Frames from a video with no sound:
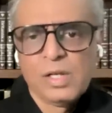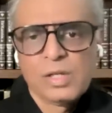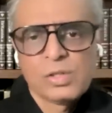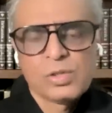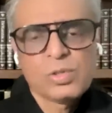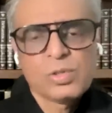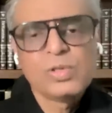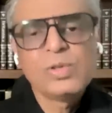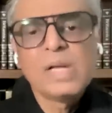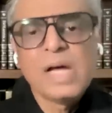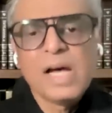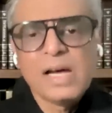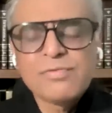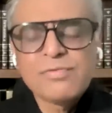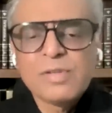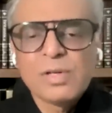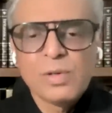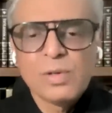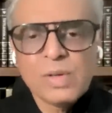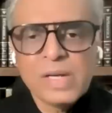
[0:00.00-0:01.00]
So you'll have
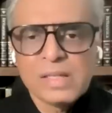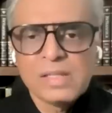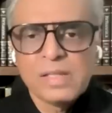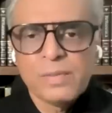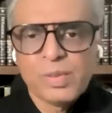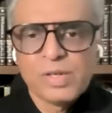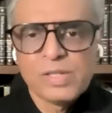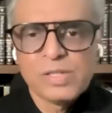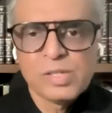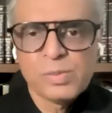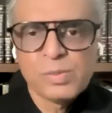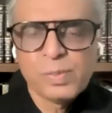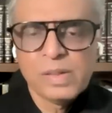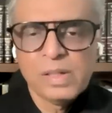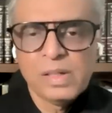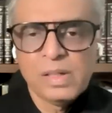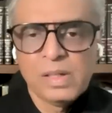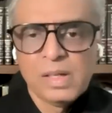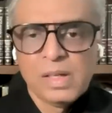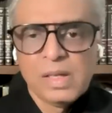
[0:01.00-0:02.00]
to look at the principle